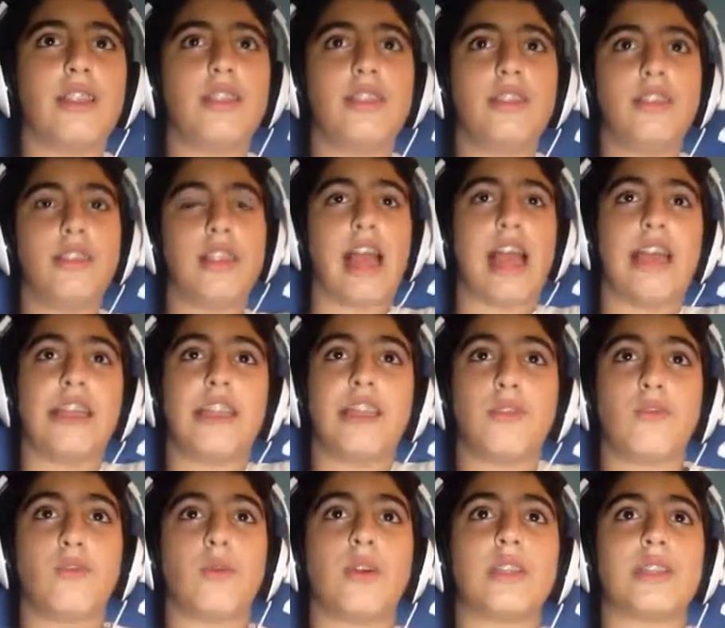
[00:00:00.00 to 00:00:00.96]
did,
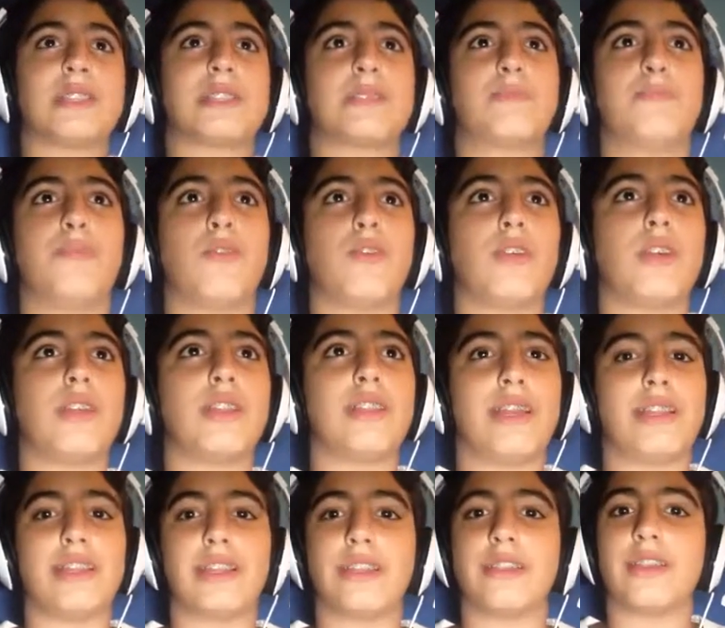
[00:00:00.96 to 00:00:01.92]
I didn't want to
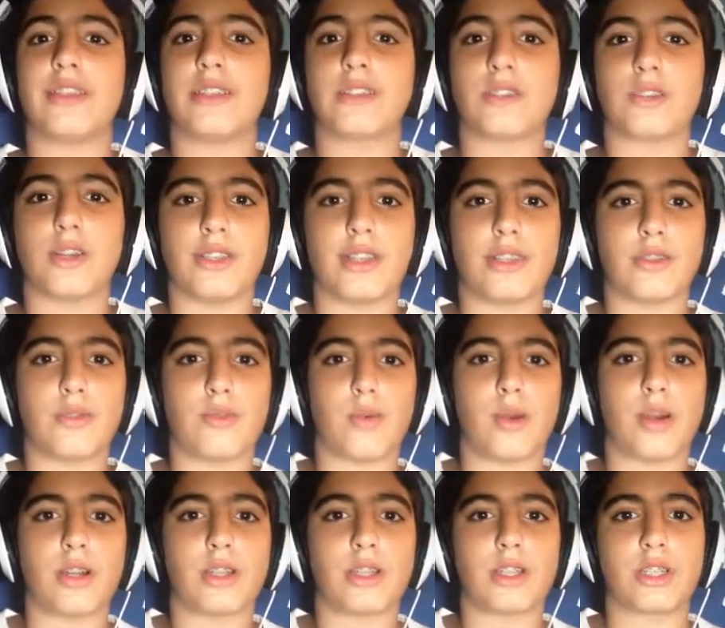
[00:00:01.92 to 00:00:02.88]
spoil anything, so I
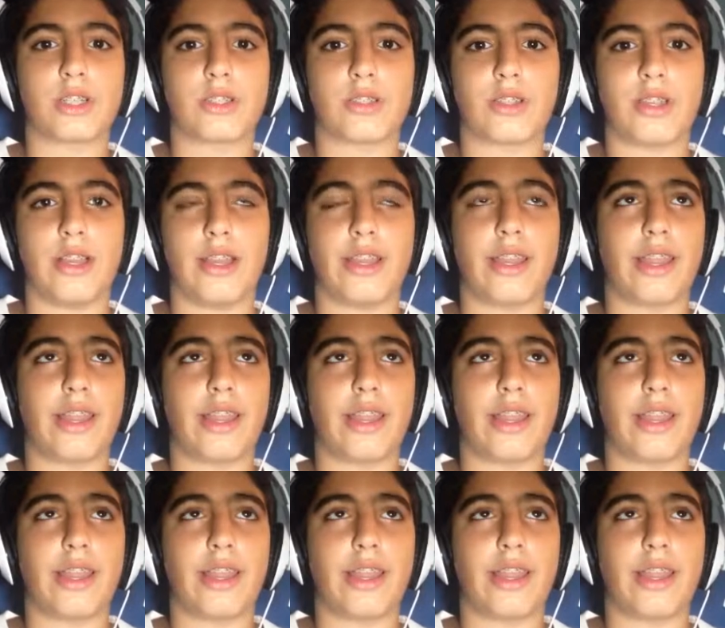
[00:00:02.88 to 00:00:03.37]
didn't watch